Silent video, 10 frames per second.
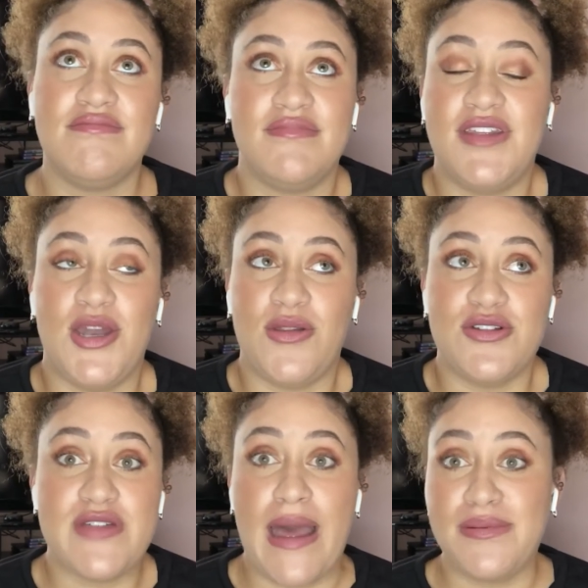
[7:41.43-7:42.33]
you know, there's
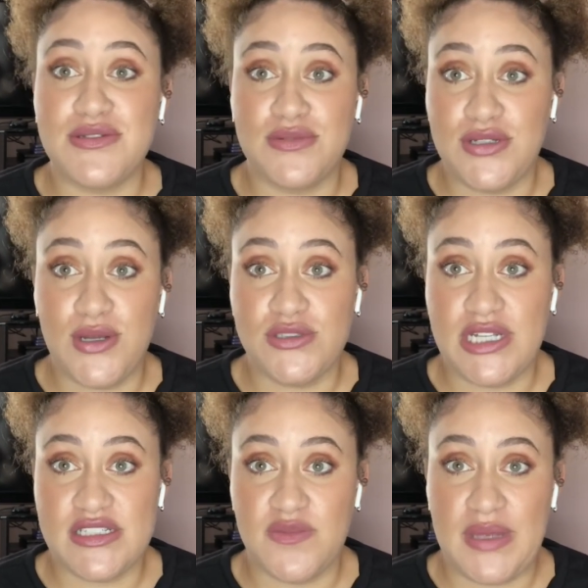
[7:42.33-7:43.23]
absolutely no
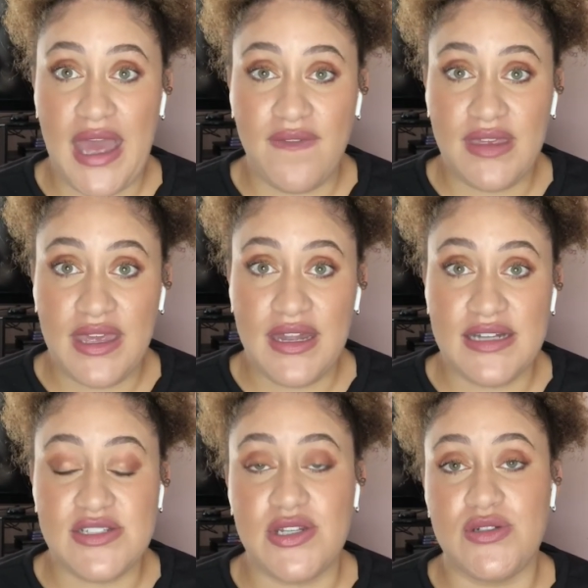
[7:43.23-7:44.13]
chance of me having it. And
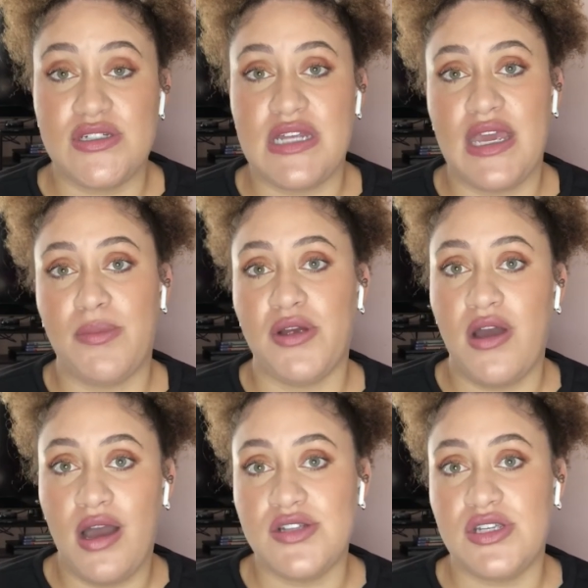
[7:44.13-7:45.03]
so to take a
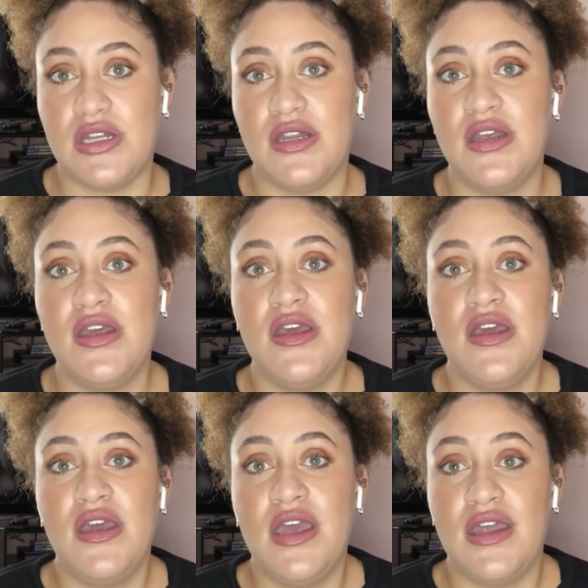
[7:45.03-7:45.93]
precaution,
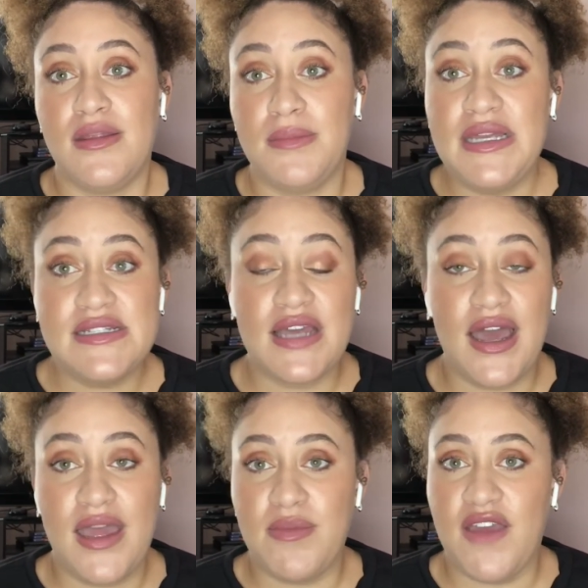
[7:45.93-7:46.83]
in the
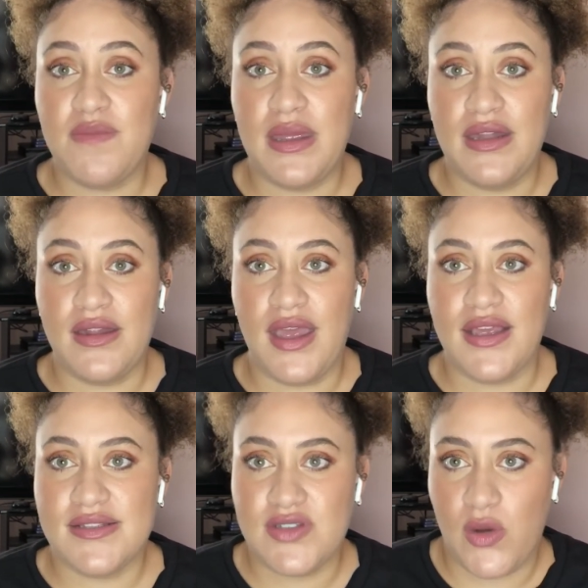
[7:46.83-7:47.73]
meantime, I've been like
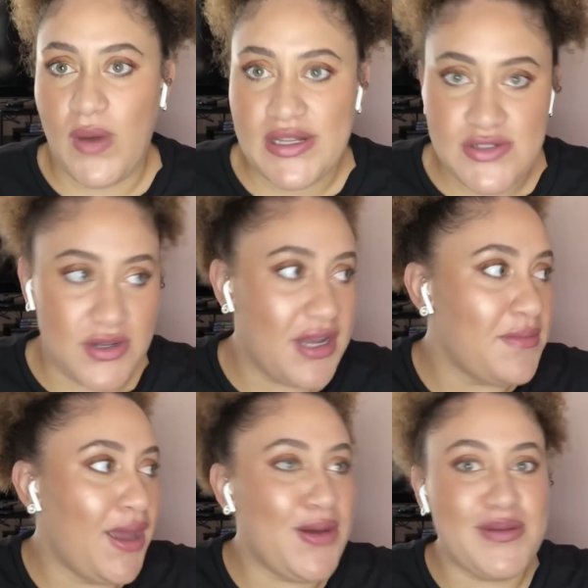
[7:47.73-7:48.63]
sequestered in
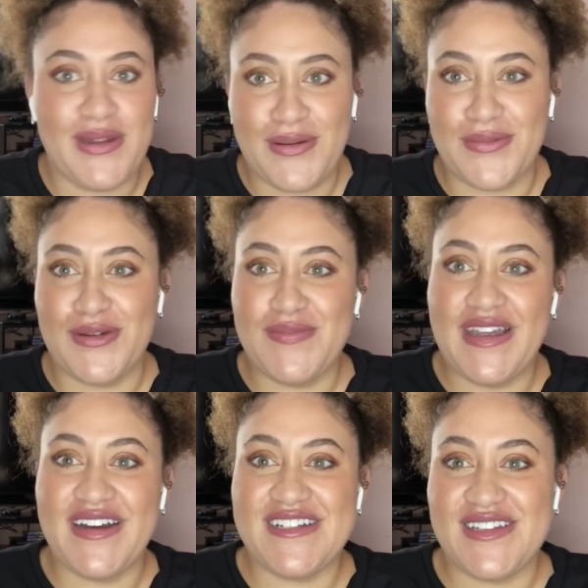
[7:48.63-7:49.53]
my own little room
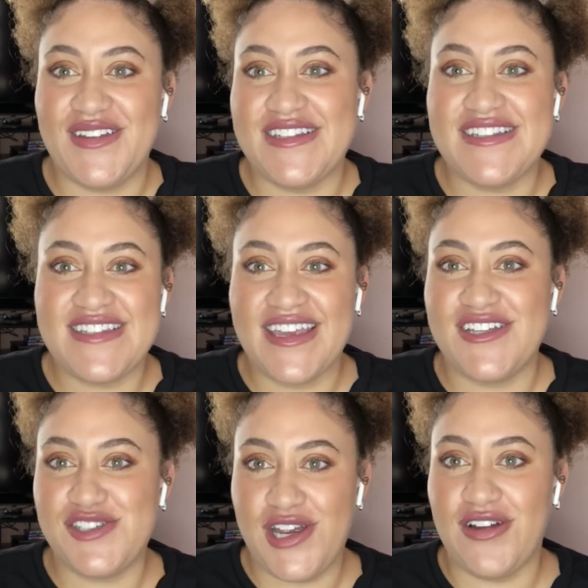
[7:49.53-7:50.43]
here. So this is like a
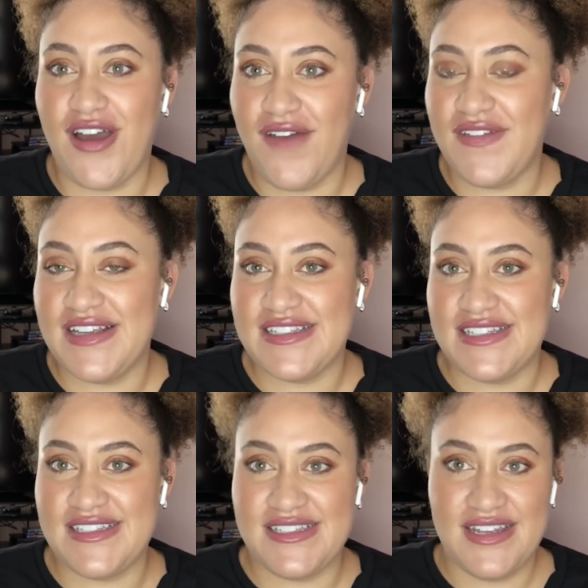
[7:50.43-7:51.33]
shared office.
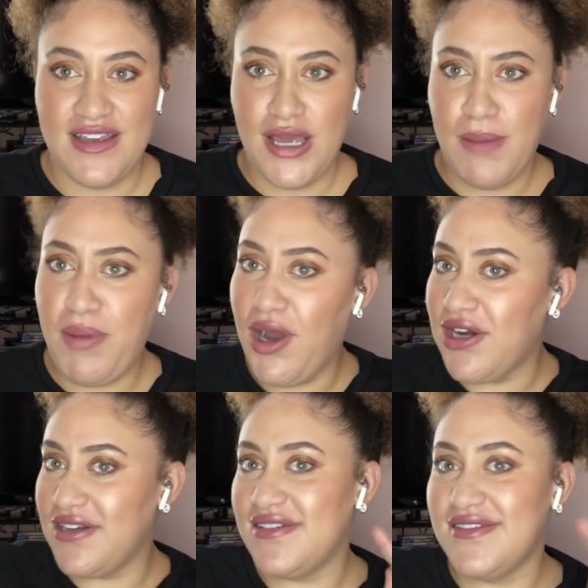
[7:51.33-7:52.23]
It's
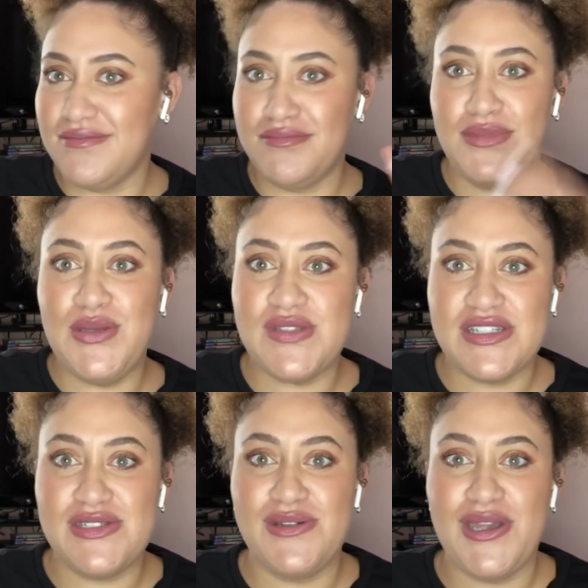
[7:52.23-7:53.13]
part music
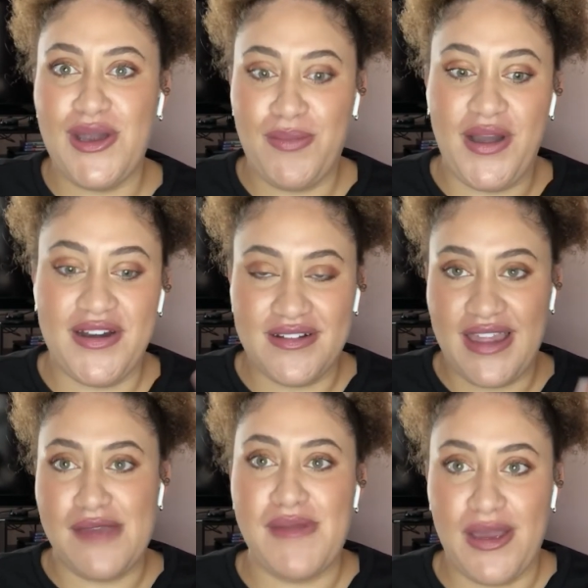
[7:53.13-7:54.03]
studio, part
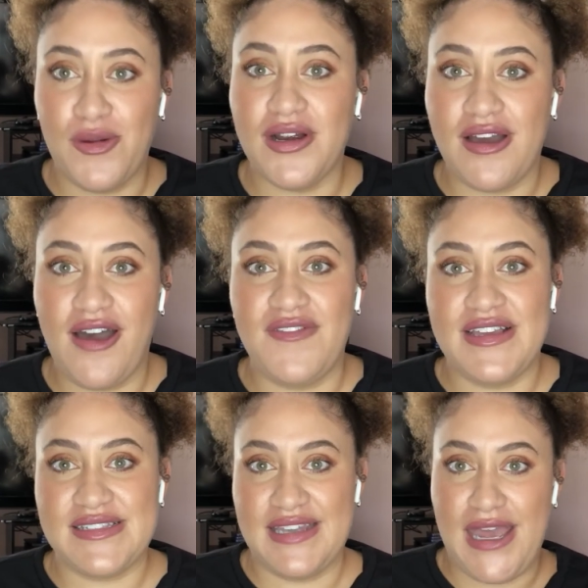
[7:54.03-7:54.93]
like my work
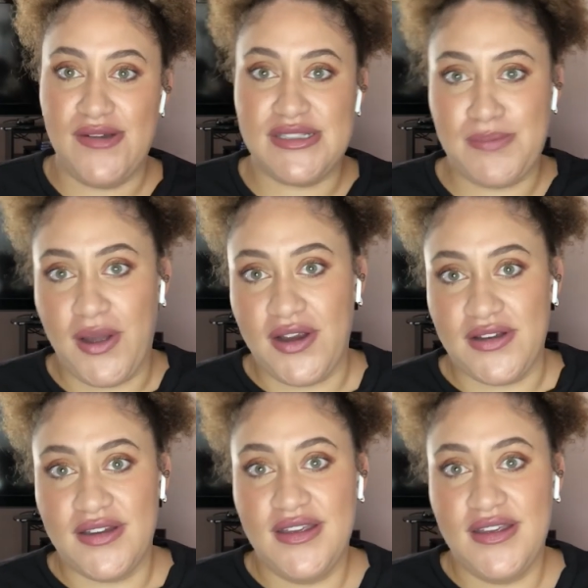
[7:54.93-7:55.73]
office, and now it's part